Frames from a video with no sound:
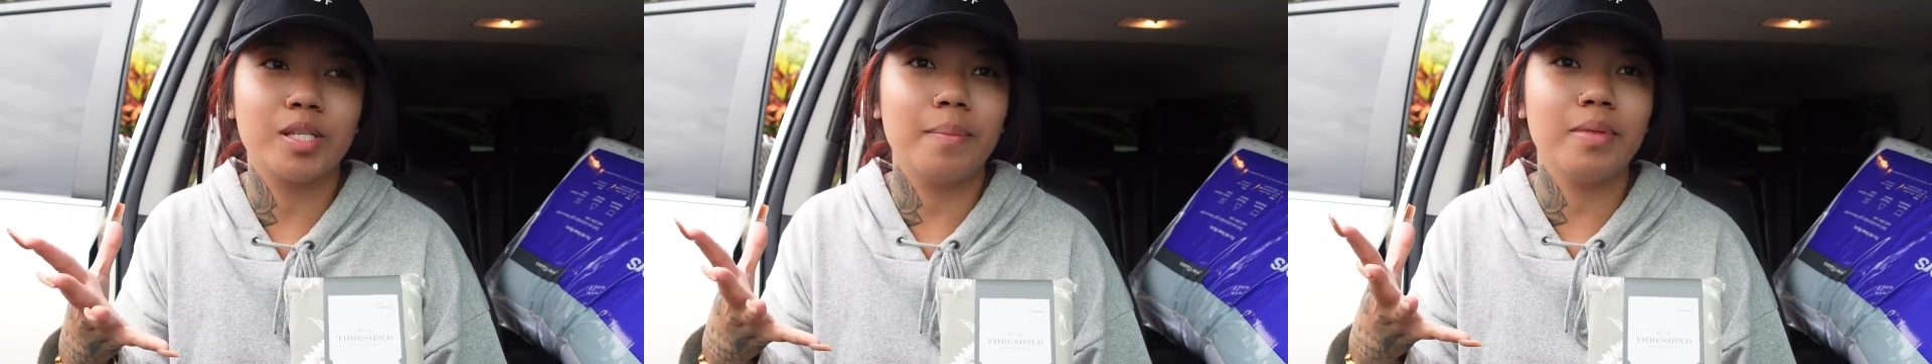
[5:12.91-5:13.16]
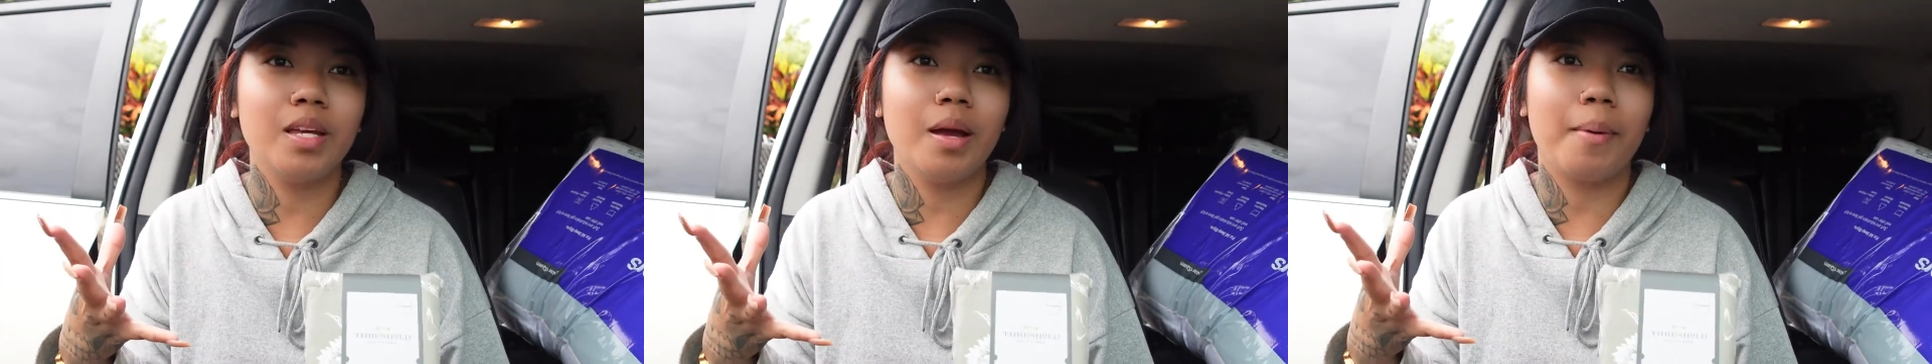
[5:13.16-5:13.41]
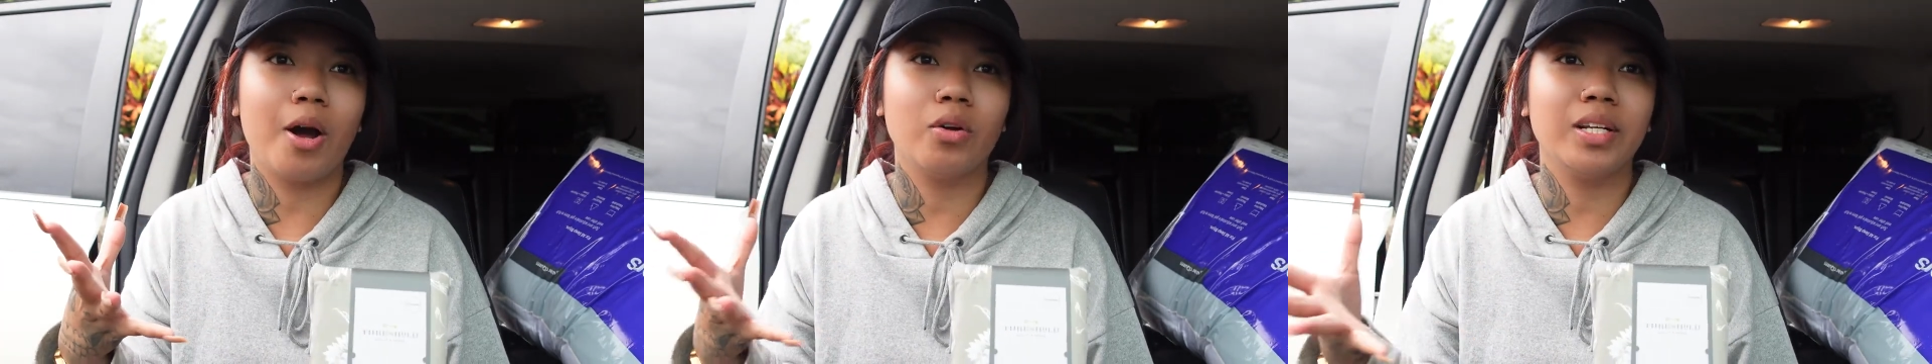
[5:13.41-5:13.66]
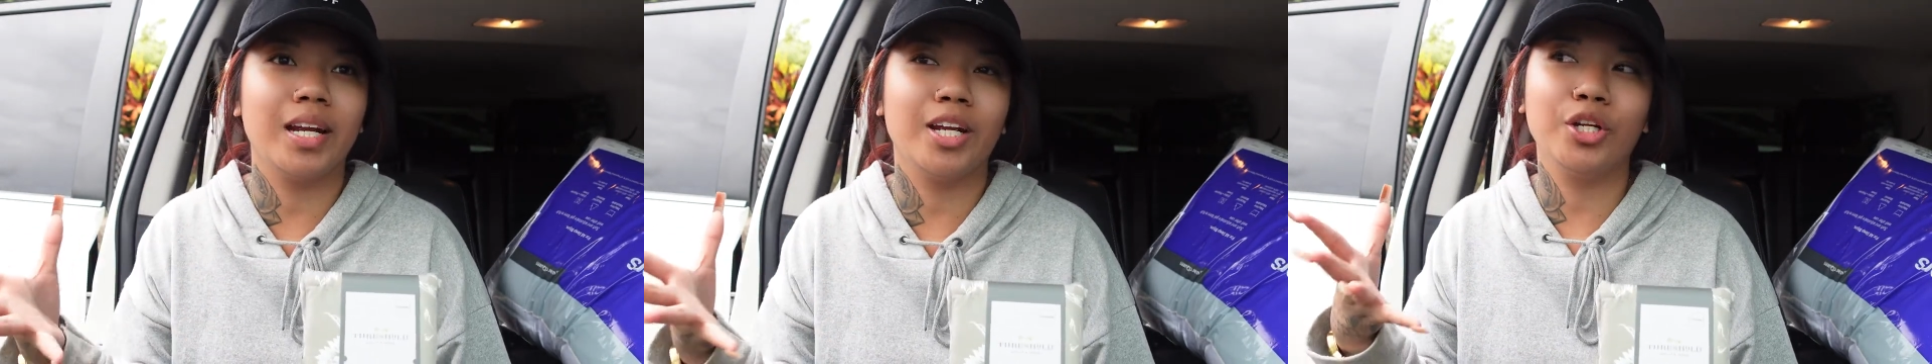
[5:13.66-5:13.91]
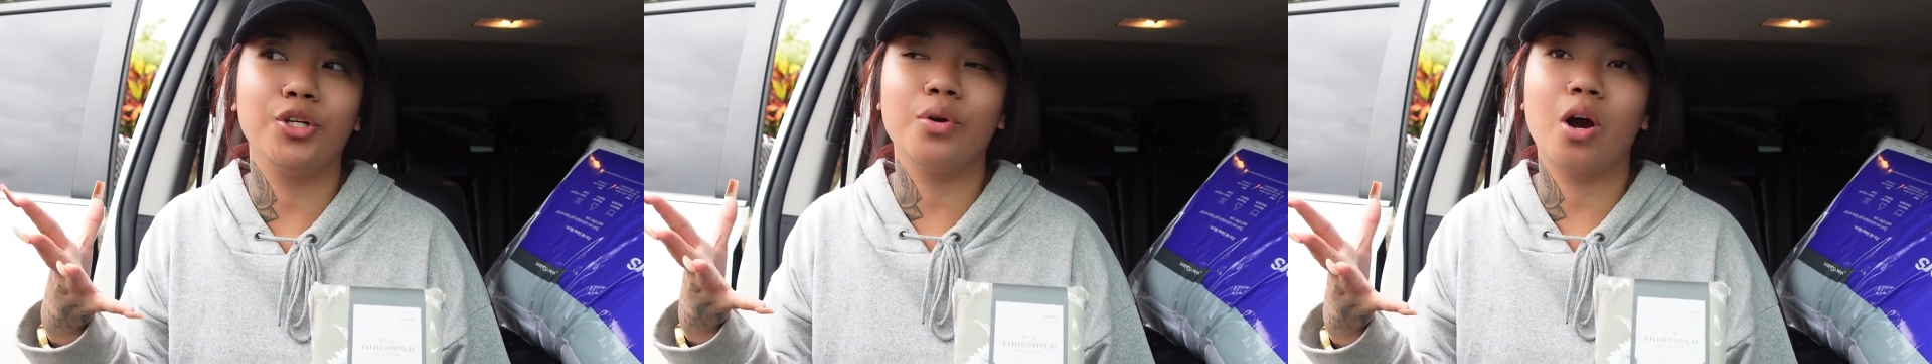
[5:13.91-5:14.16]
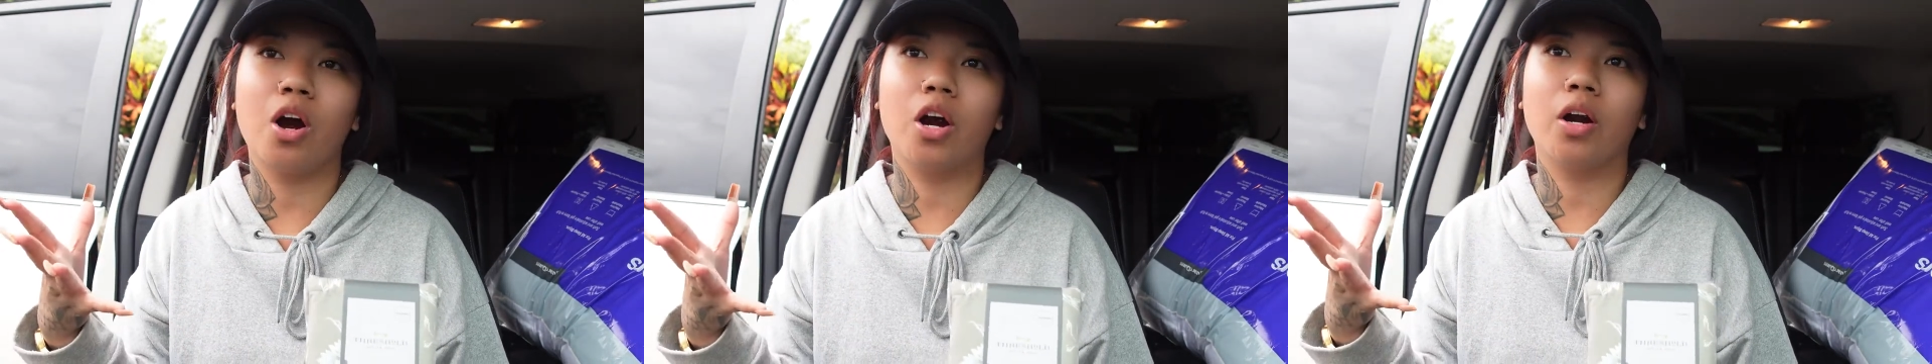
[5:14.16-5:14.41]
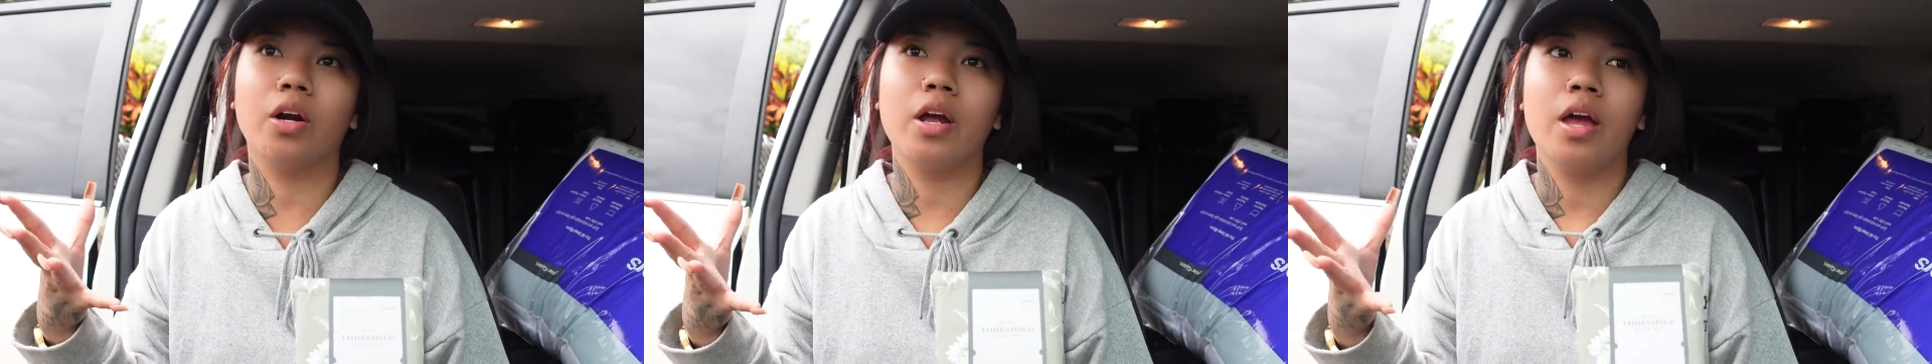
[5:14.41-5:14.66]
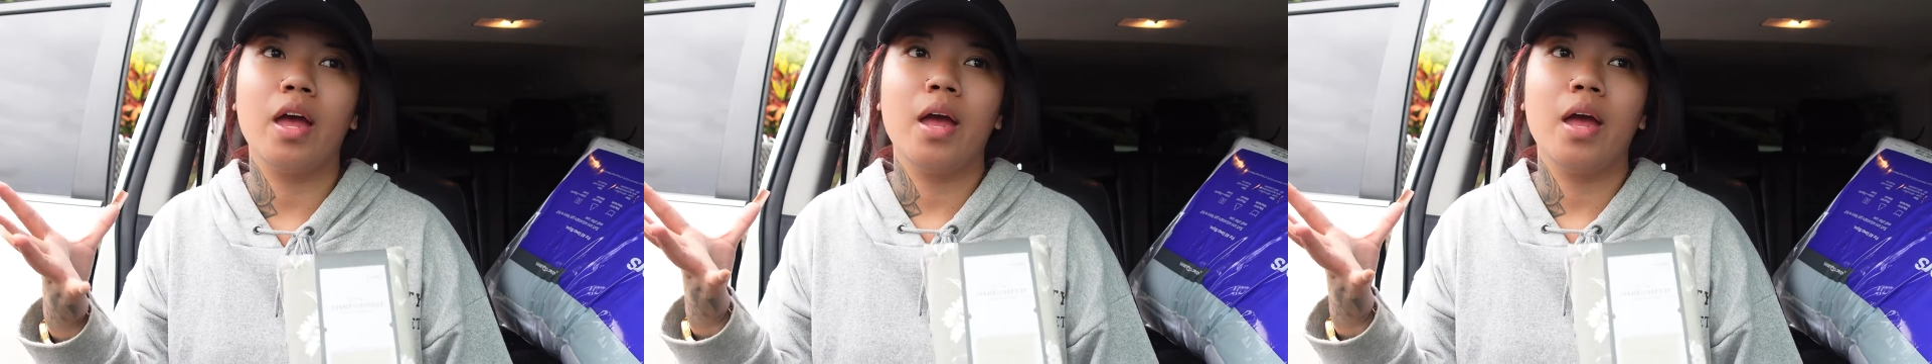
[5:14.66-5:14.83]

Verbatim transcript: Something about getting a new car